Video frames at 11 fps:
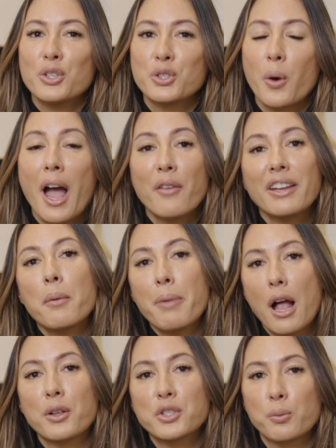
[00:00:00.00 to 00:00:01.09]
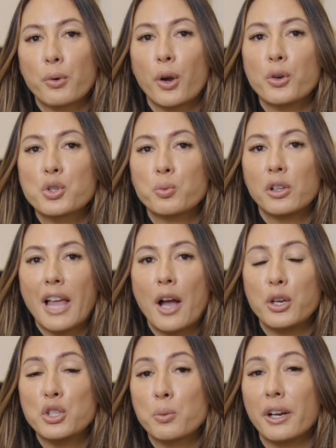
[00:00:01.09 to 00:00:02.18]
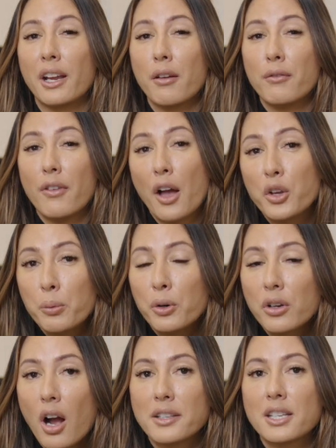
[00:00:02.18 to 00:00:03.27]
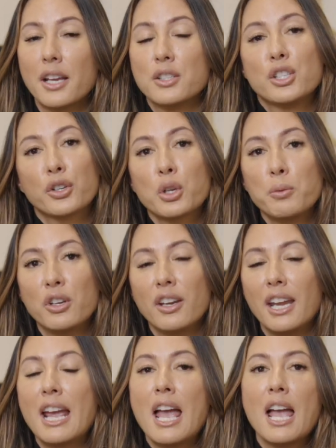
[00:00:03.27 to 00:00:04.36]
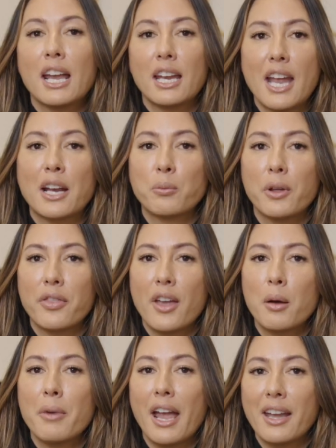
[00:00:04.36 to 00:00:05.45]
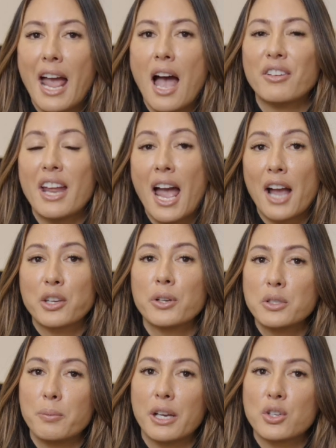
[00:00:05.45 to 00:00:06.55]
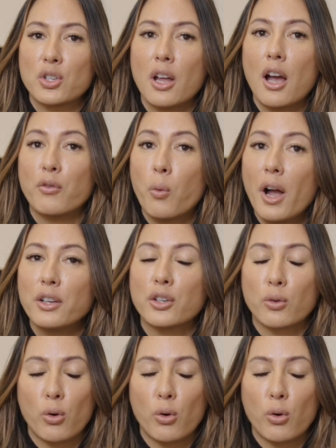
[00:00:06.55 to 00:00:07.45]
So having a balanced approach will allow you to bring valuable content to your community, connect with them, and have an accurate depiction of what your